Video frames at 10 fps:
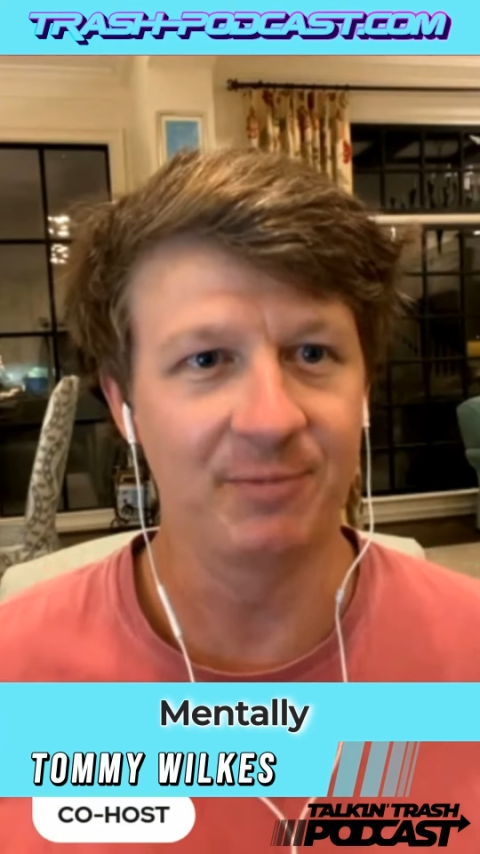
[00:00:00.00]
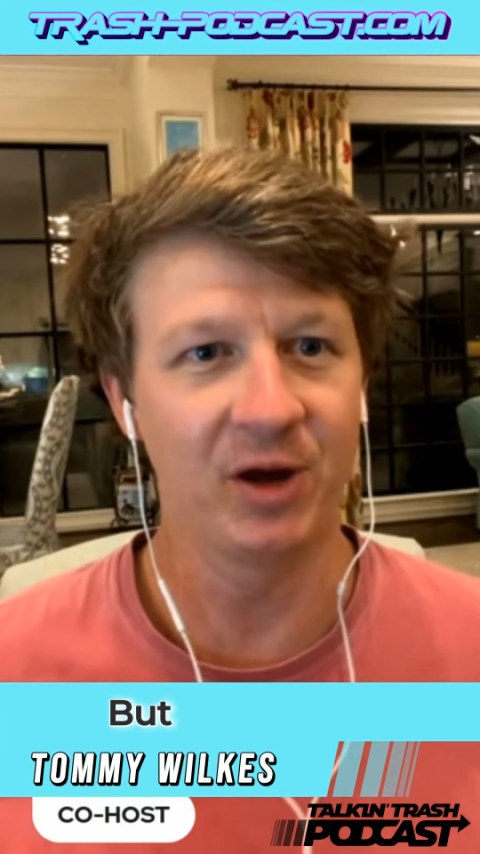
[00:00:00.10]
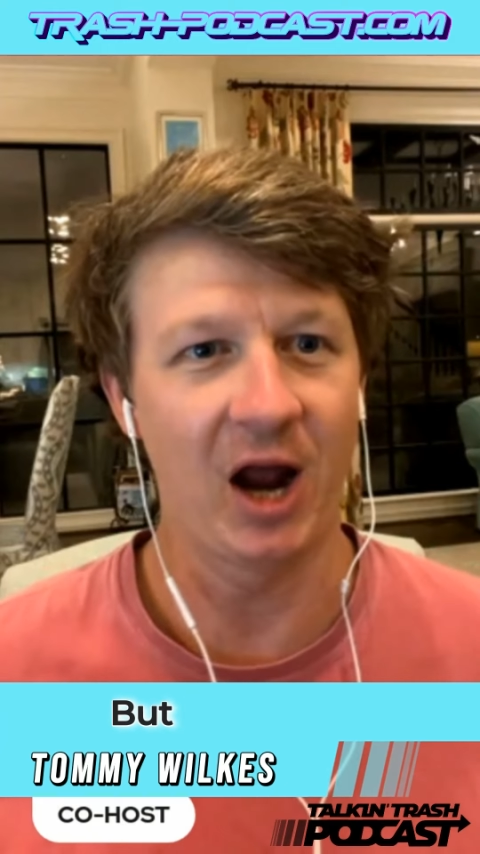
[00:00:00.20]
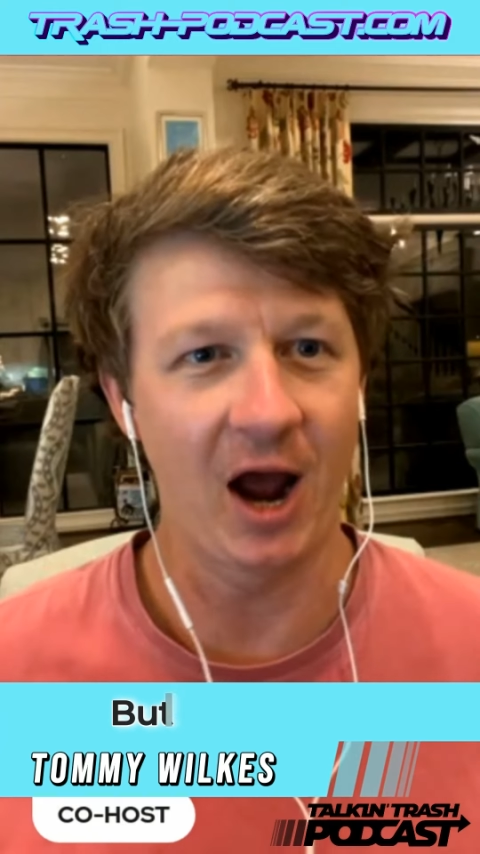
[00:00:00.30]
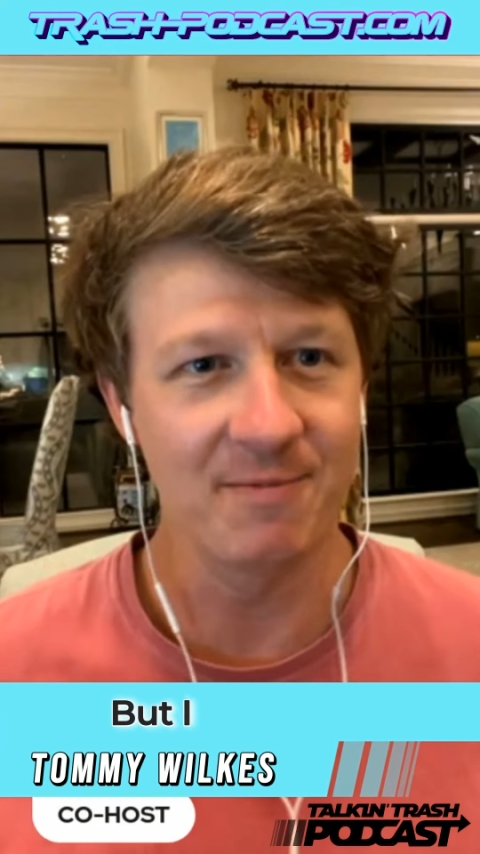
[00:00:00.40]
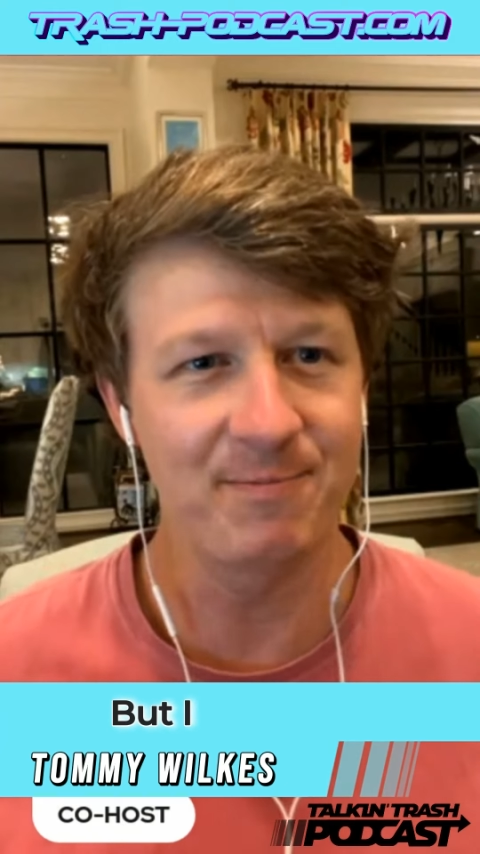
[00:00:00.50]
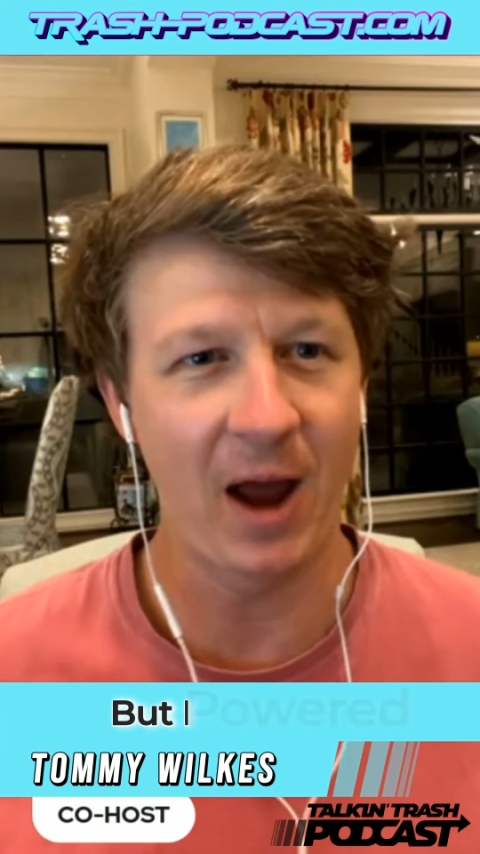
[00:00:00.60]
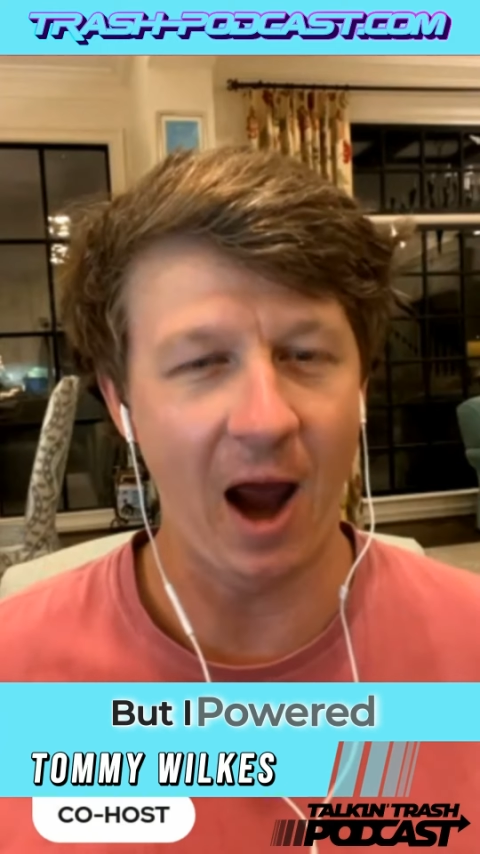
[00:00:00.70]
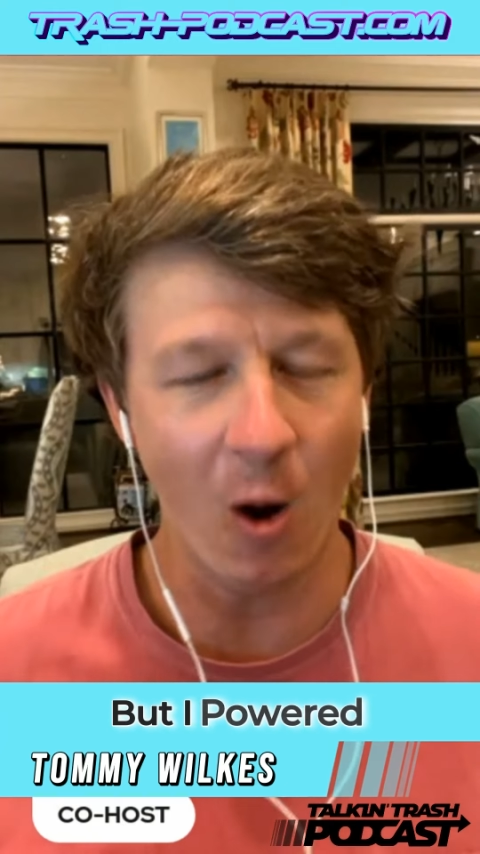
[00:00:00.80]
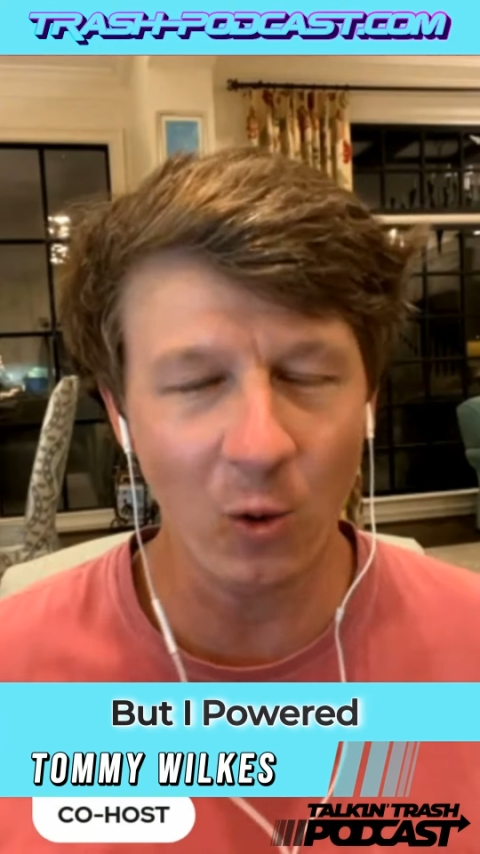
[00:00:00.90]
but I
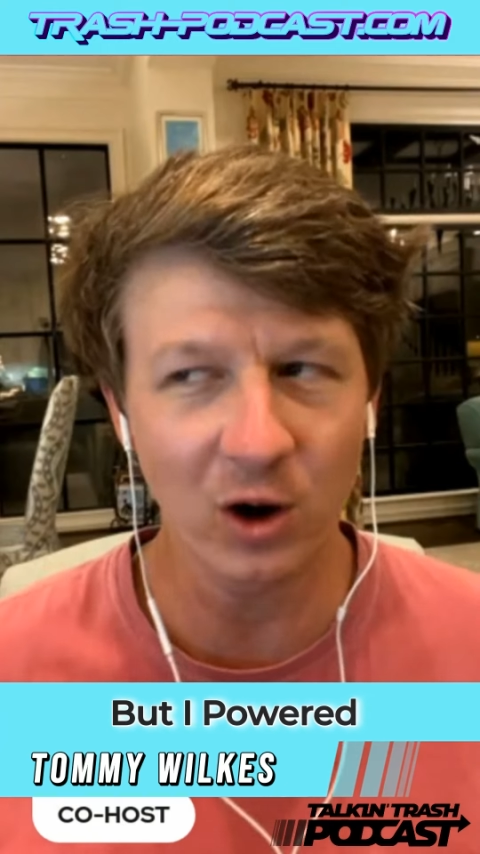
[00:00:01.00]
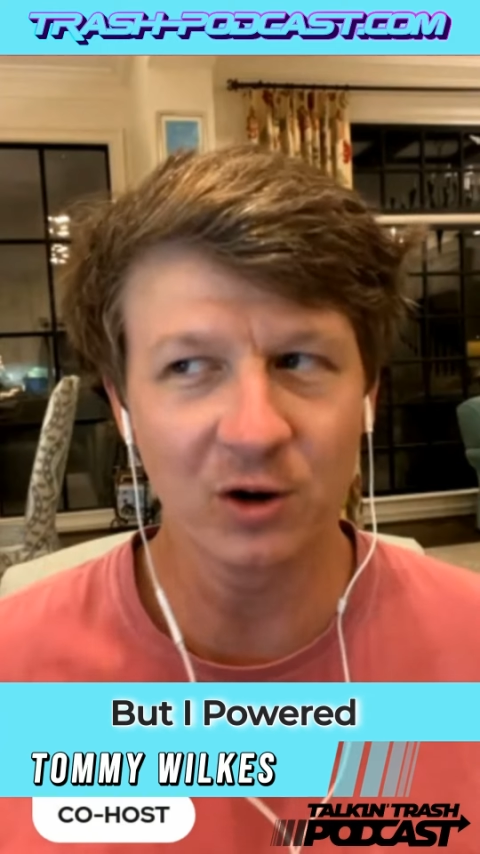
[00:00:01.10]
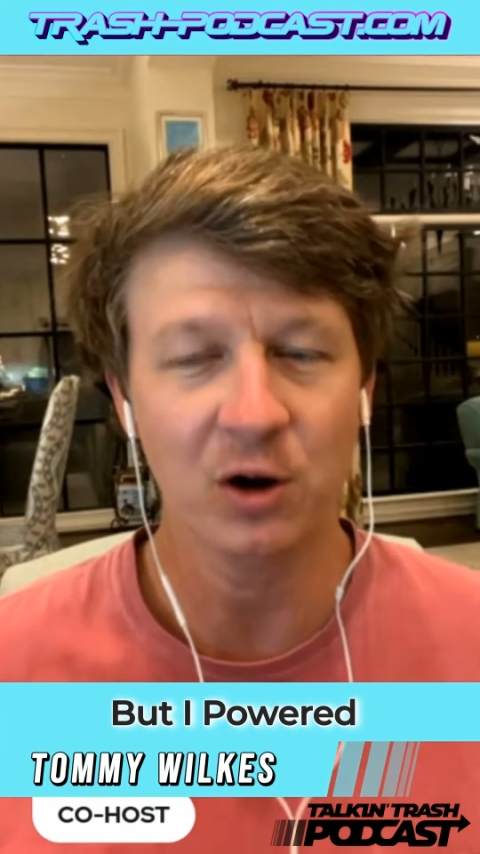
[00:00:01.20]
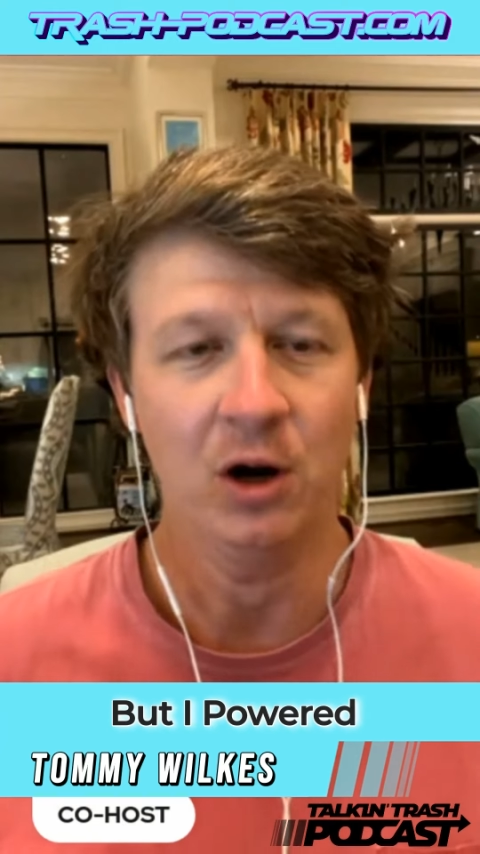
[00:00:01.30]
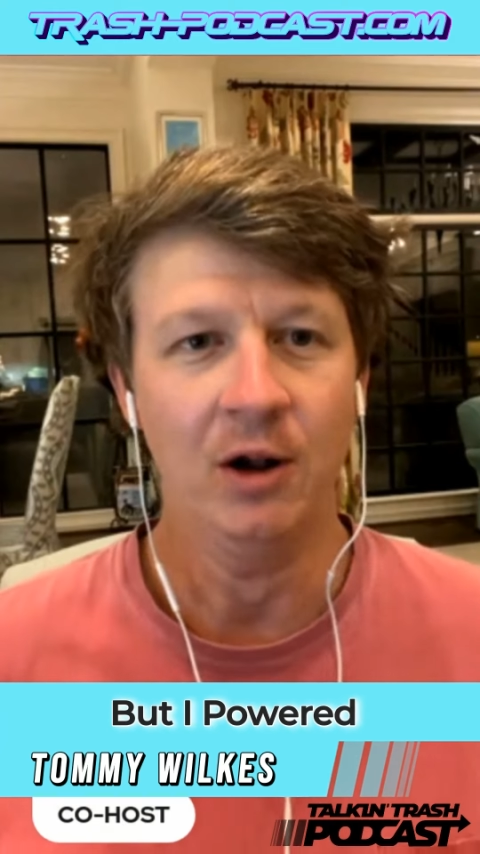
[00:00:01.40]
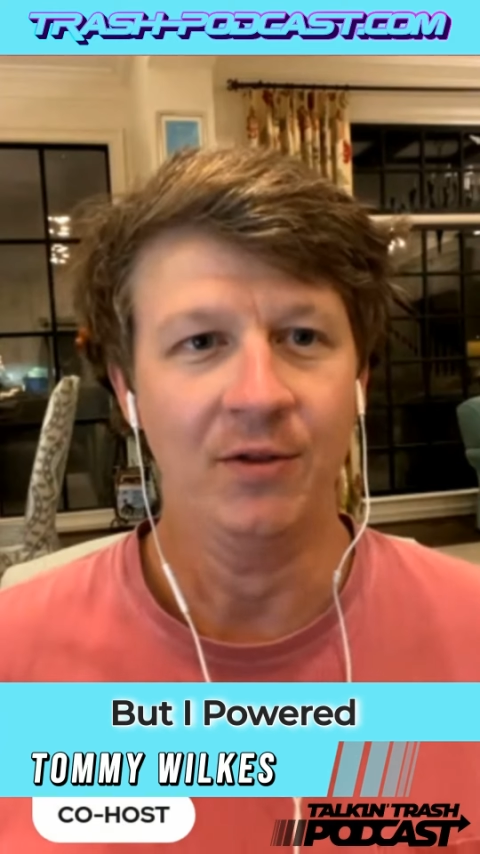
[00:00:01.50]
powered